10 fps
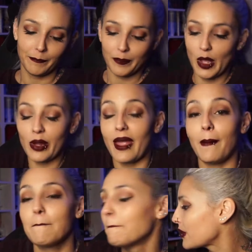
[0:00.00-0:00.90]
Okay,
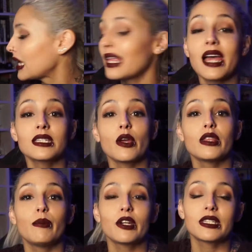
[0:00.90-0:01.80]
last on the
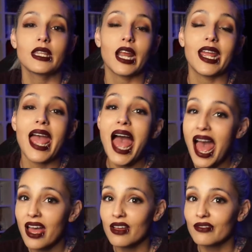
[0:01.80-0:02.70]
books that I
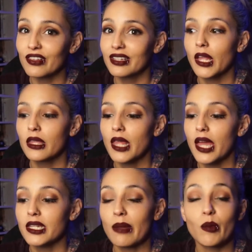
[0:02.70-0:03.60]
have that
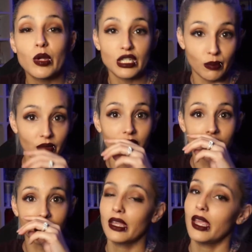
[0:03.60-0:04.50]
I'm going to be
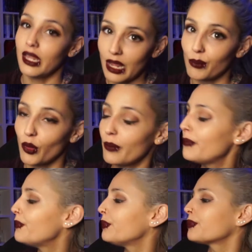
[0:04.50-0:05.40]
reading in April
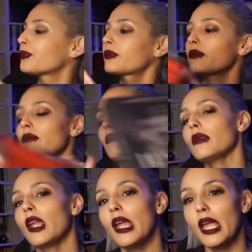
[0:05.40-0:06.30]

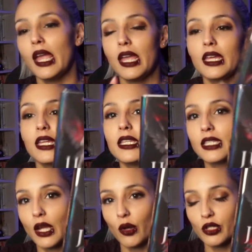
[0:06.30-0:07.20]
is
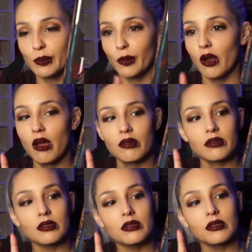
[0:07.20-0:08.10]

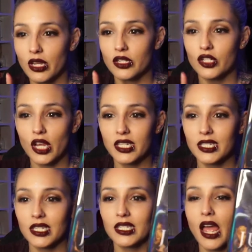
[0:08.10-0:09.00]
Goldsborough's
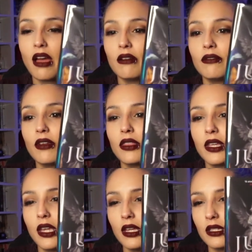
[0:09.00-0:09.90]
Justice of the
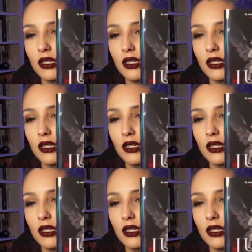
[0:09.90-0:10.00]
Kings.